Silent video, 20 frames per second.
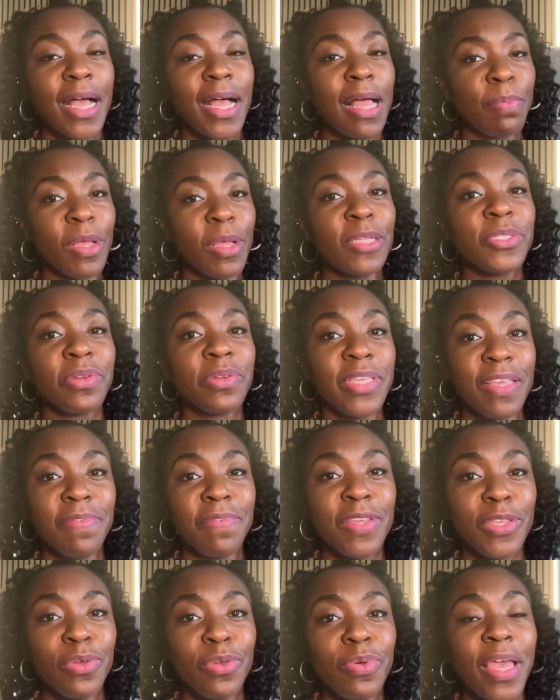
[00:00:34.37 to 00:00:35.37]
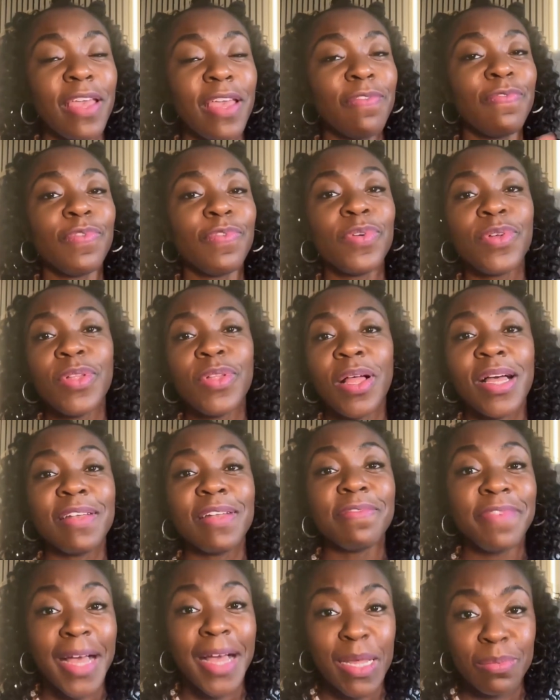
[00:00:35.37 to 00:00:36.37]
I'm also giving you a
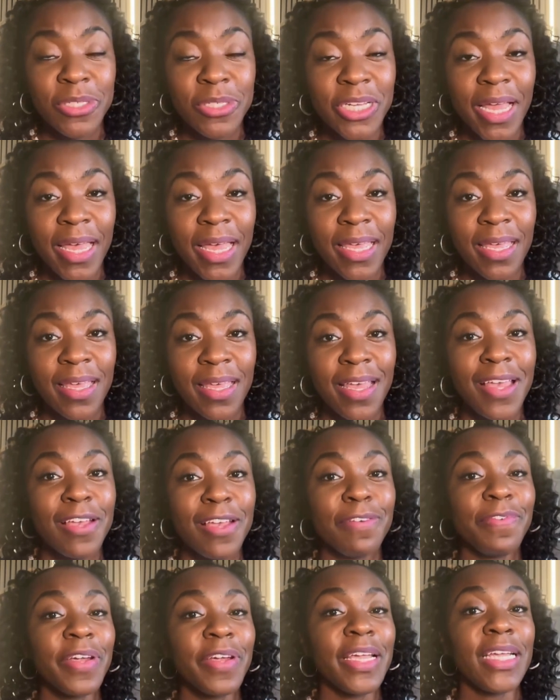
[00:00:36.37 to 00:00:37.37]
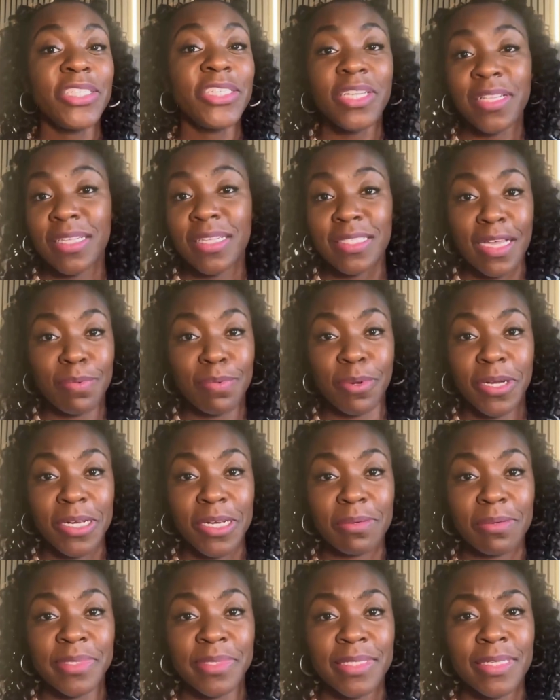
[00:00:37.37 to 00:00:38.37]
full-on vibe check for each of the
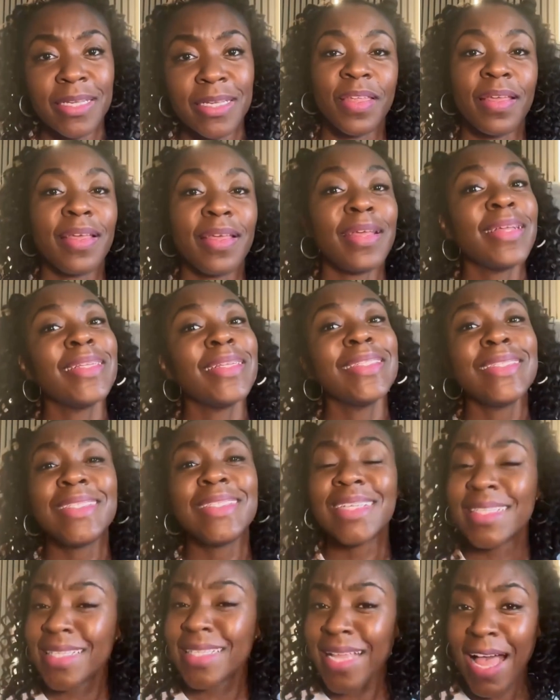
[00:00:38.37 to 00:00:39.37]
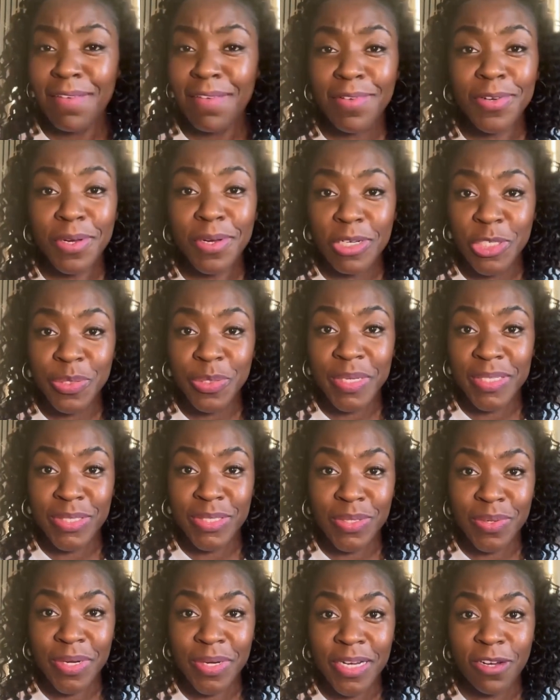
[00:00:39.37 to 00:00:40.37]
suburbs. Does it have a grocery
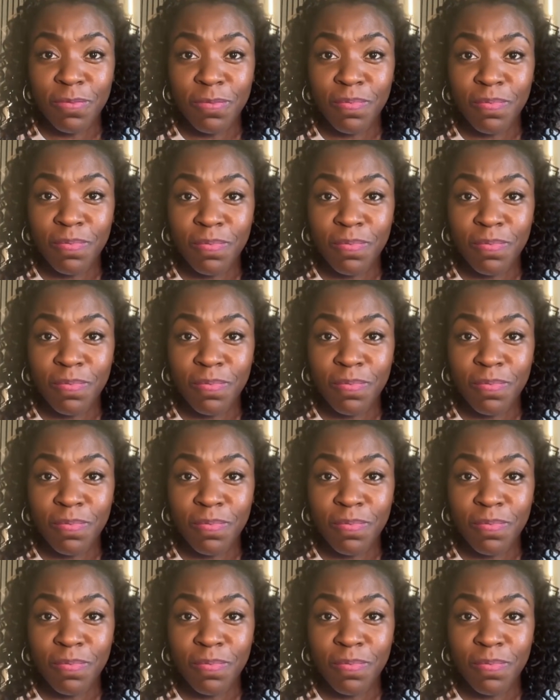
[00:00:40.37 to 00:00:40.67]
store?